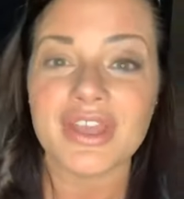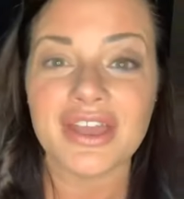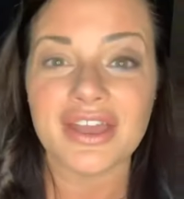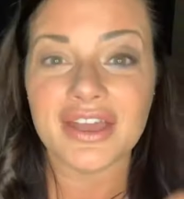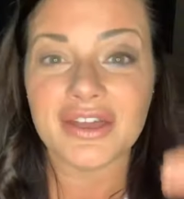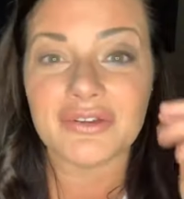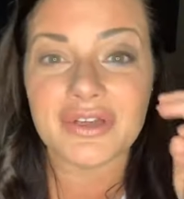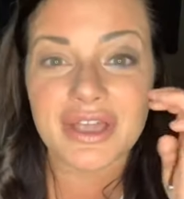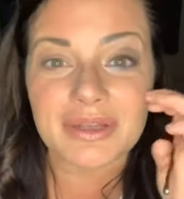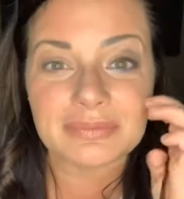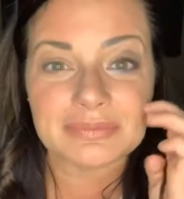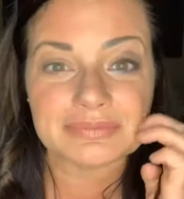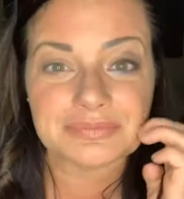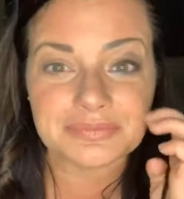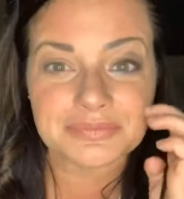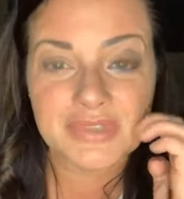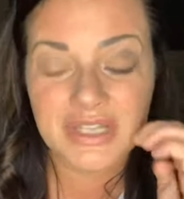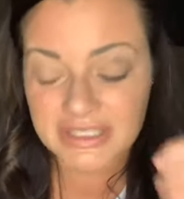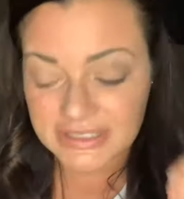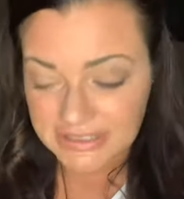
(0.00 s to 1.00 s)
Okay.
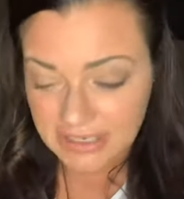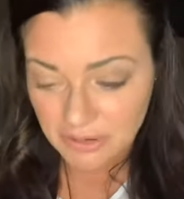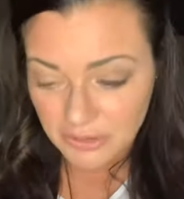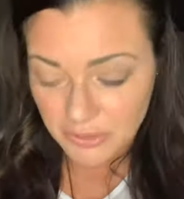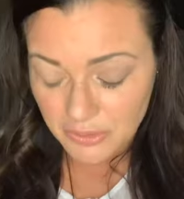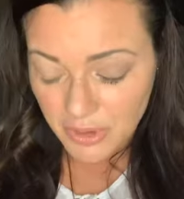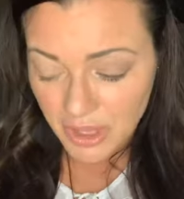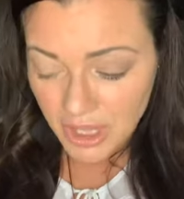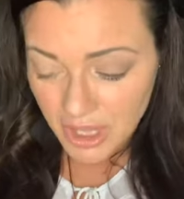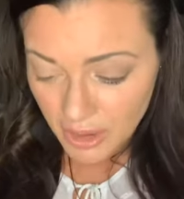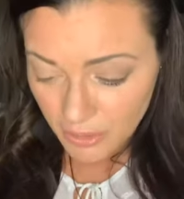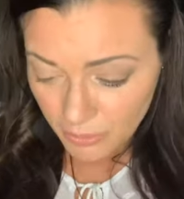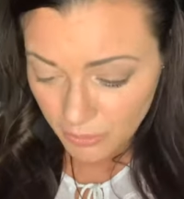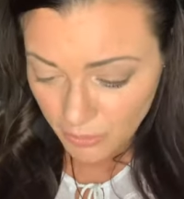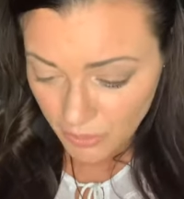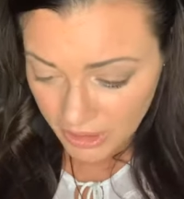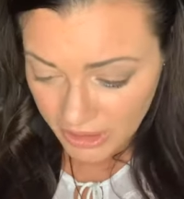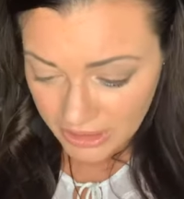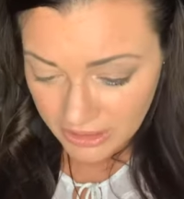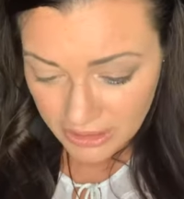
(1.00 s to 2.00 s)
So
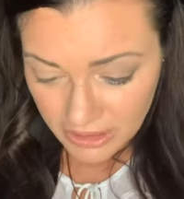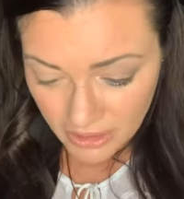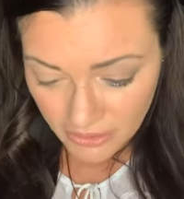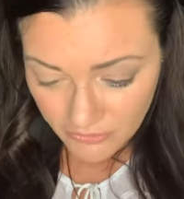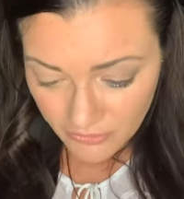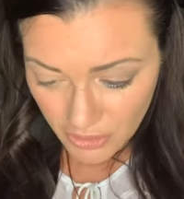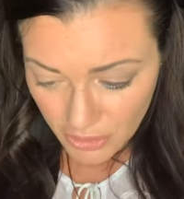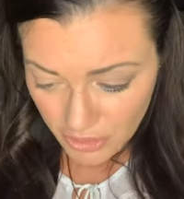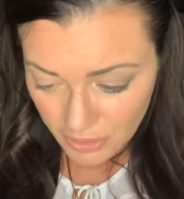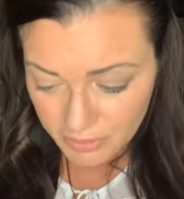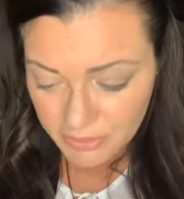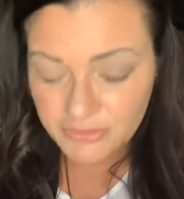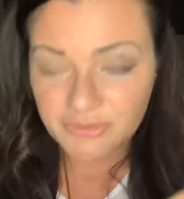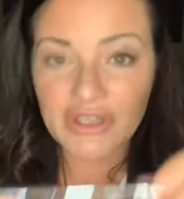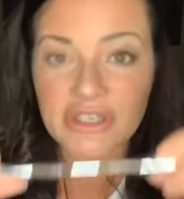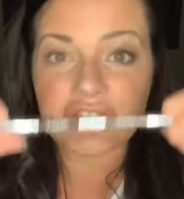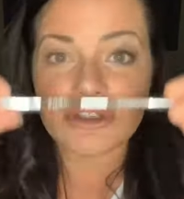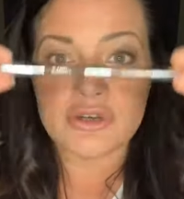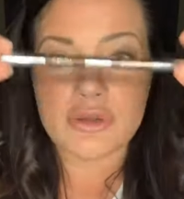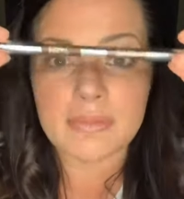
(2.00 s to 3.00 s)
one of our
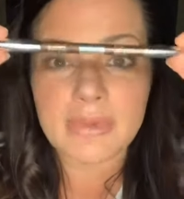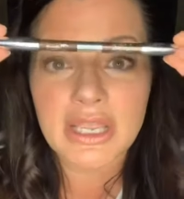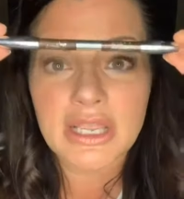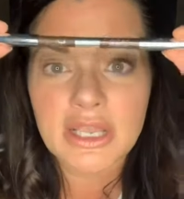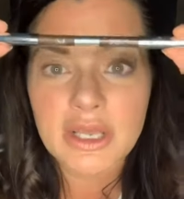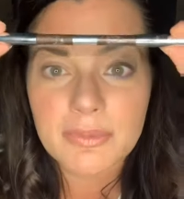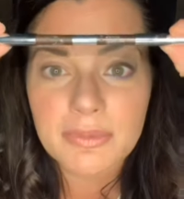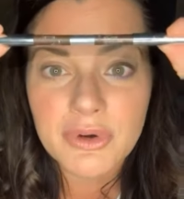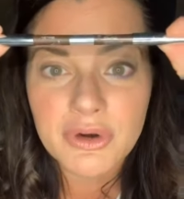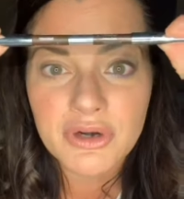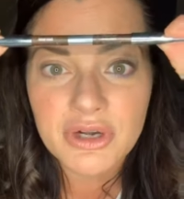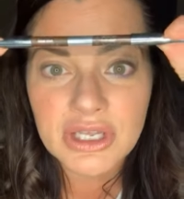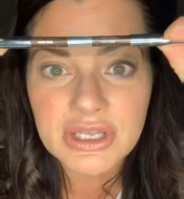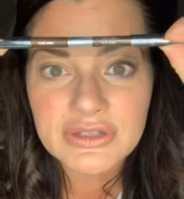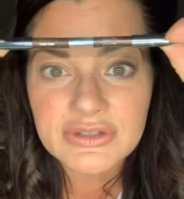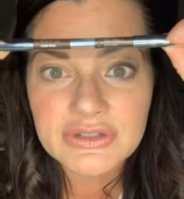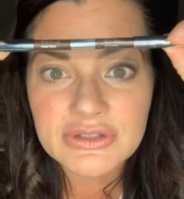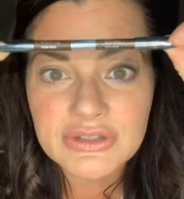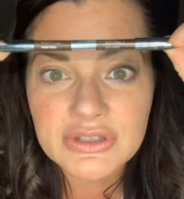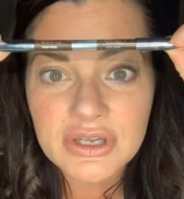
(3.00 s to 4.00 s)
professional makeup
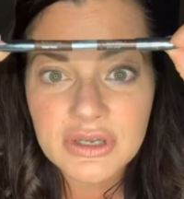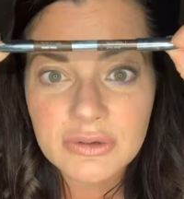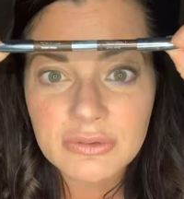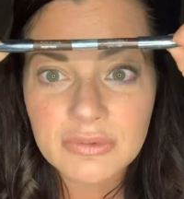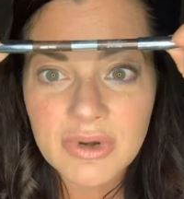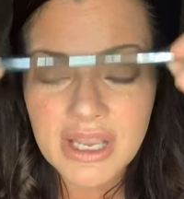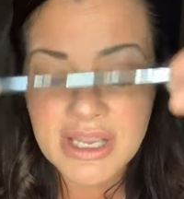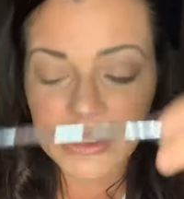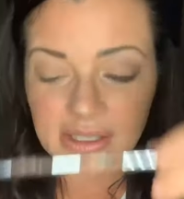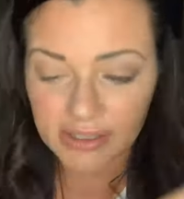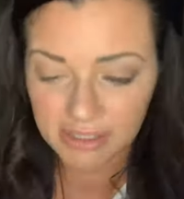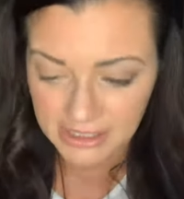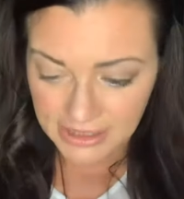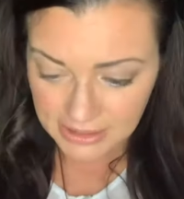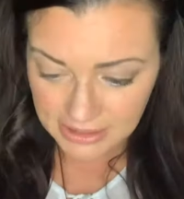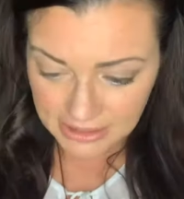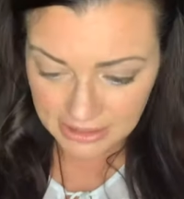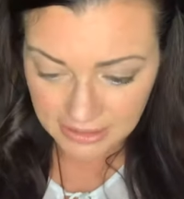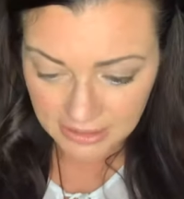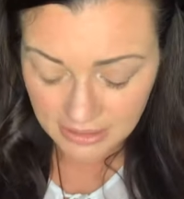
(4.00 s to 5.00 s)
artists,
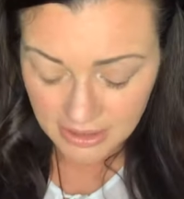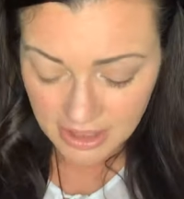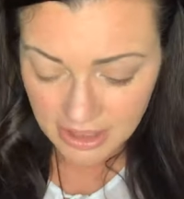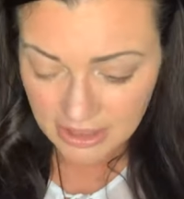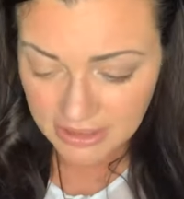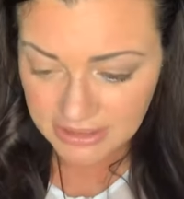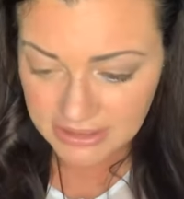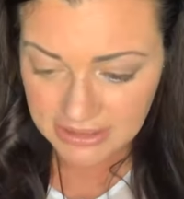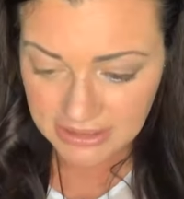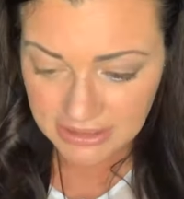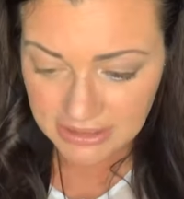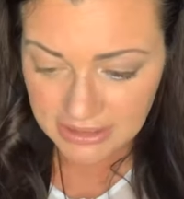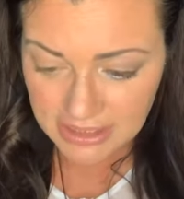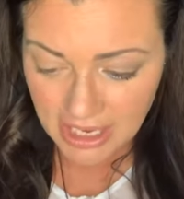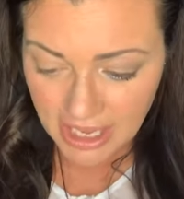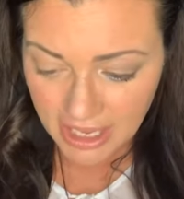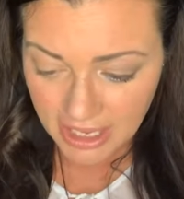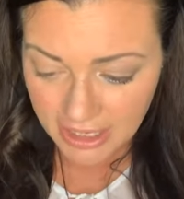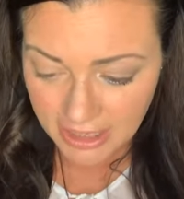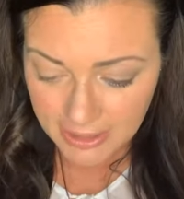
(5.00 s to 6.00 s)
Rayalina, did
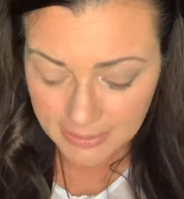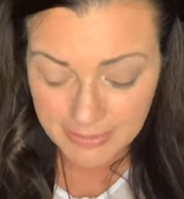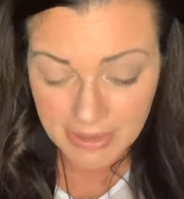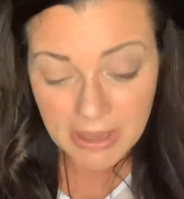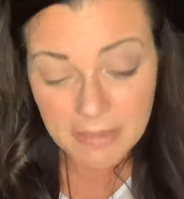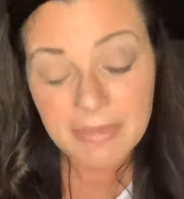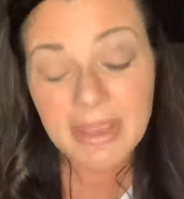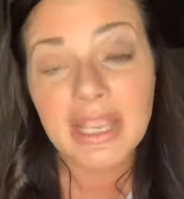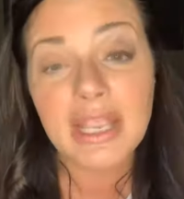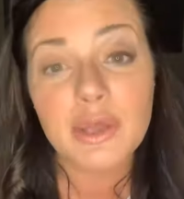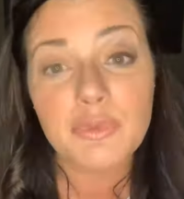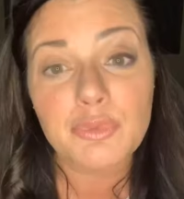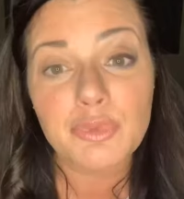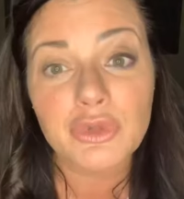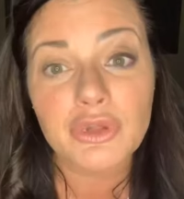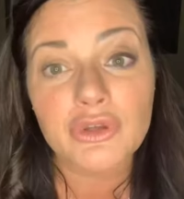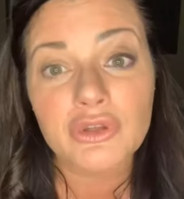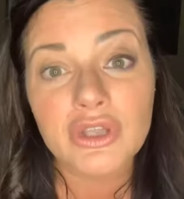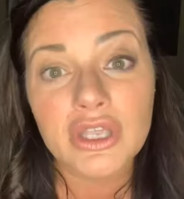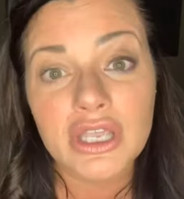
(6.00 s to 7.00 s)
um, a makeup
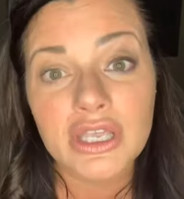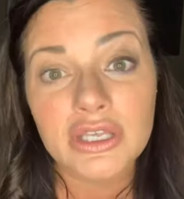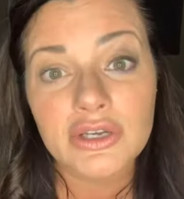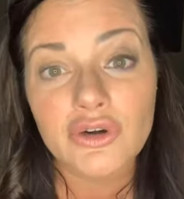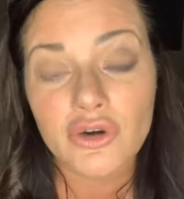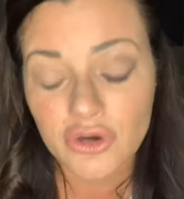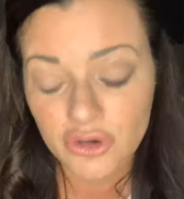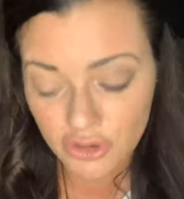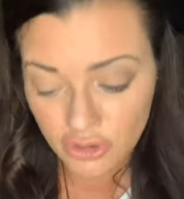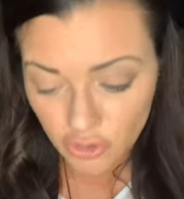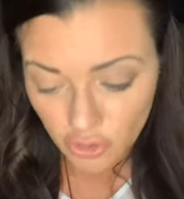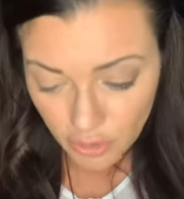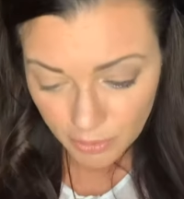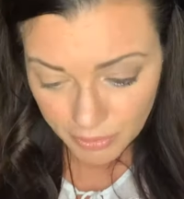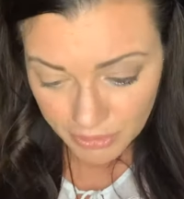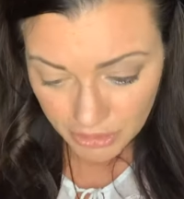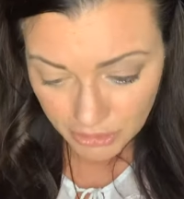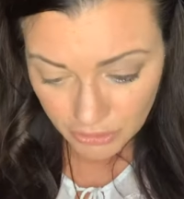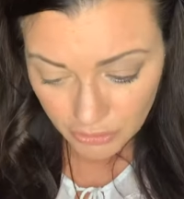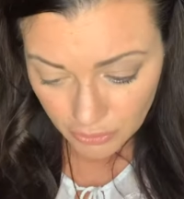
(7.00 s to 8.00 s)
look in our
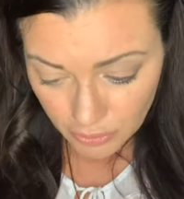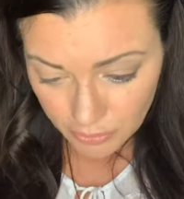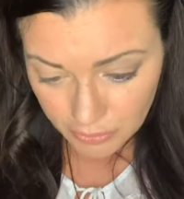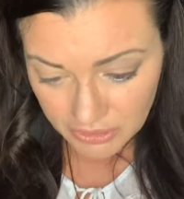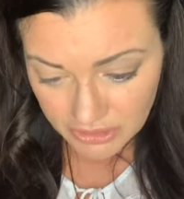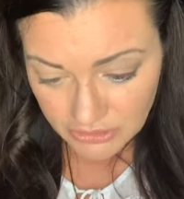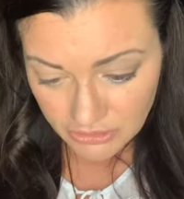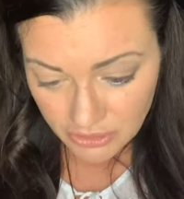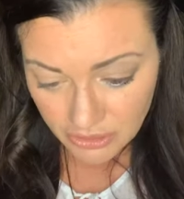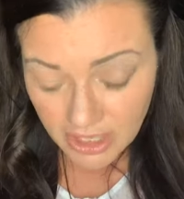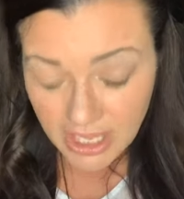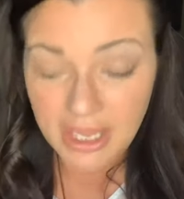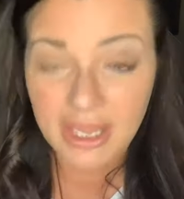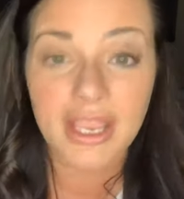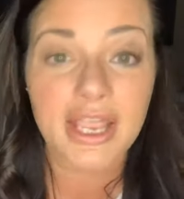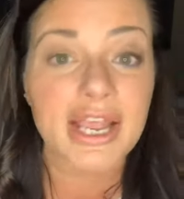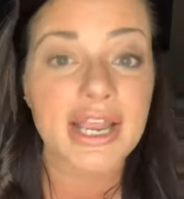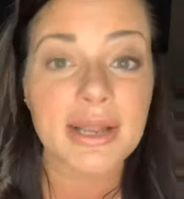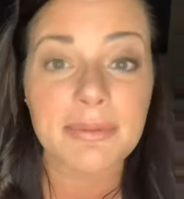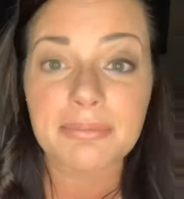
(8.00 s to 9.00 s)
corporate group
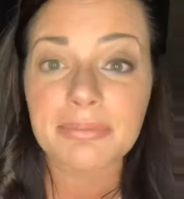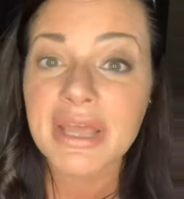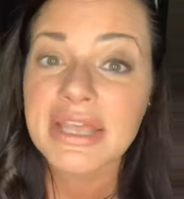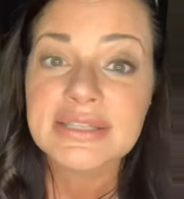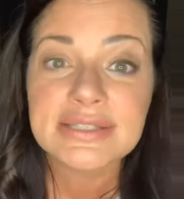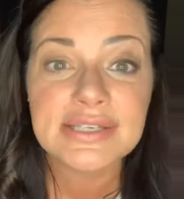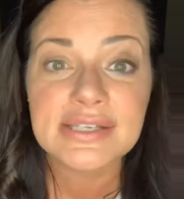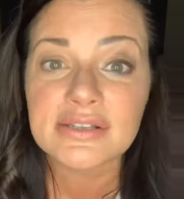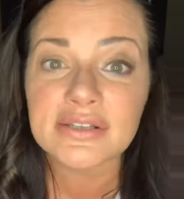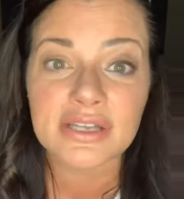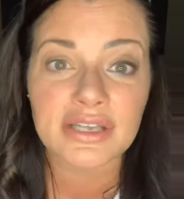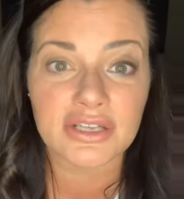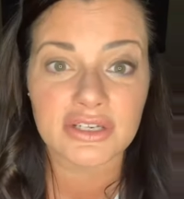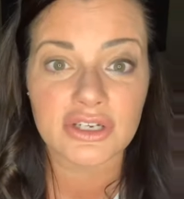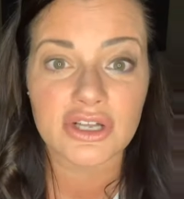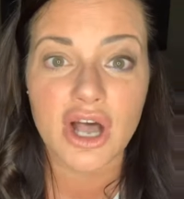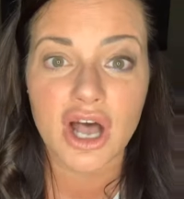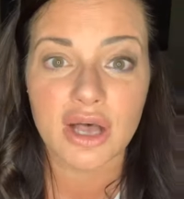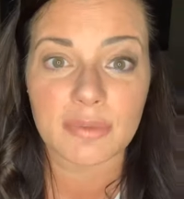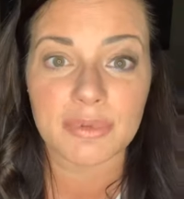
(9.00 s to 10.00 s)
yesterday, and I'm basically going to
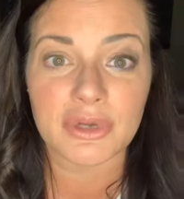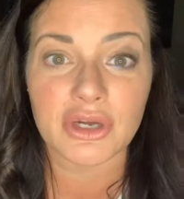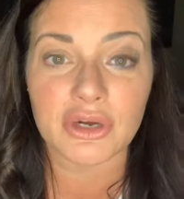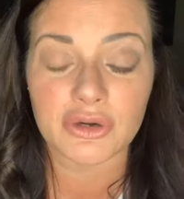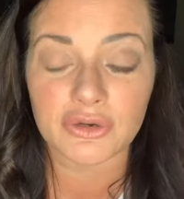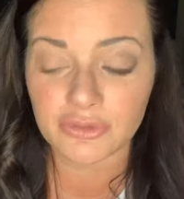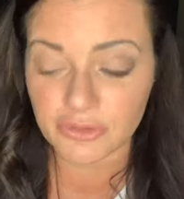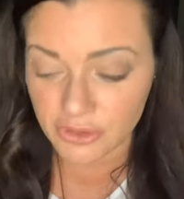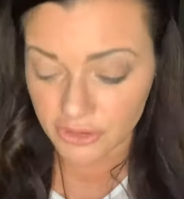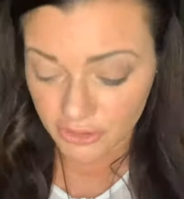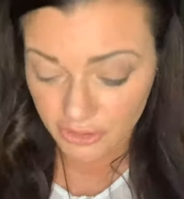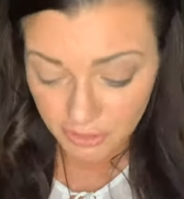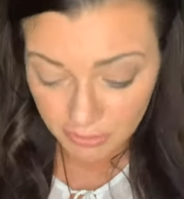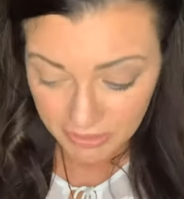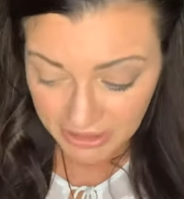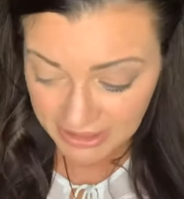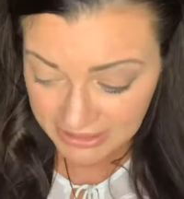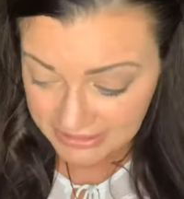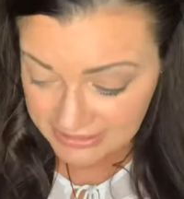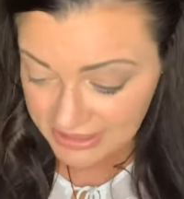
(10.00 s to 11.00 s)
copy her look
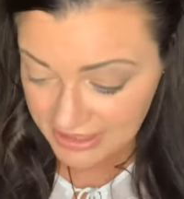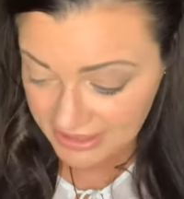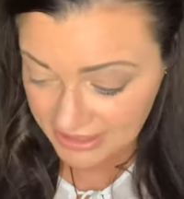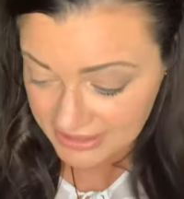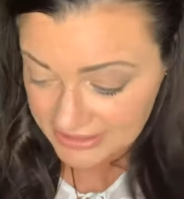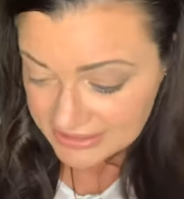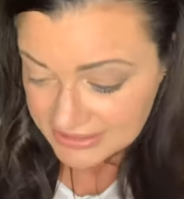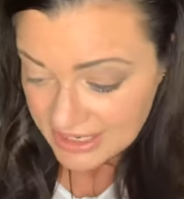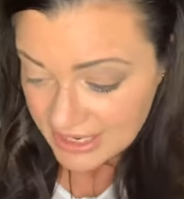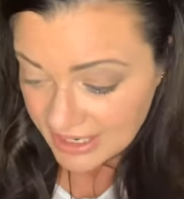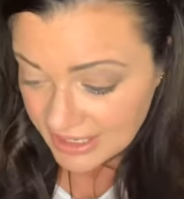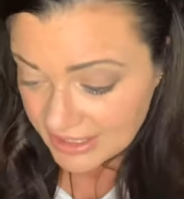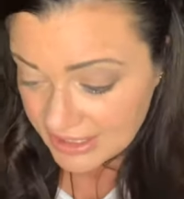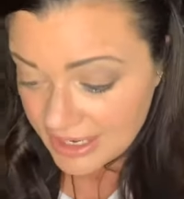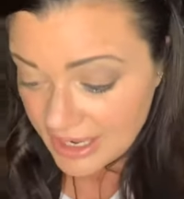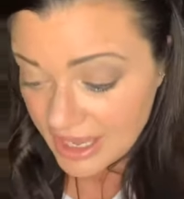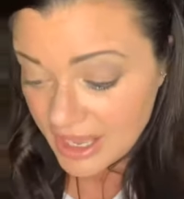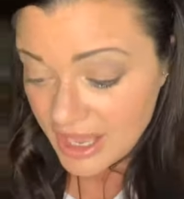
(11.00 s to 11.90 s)
because, like I said,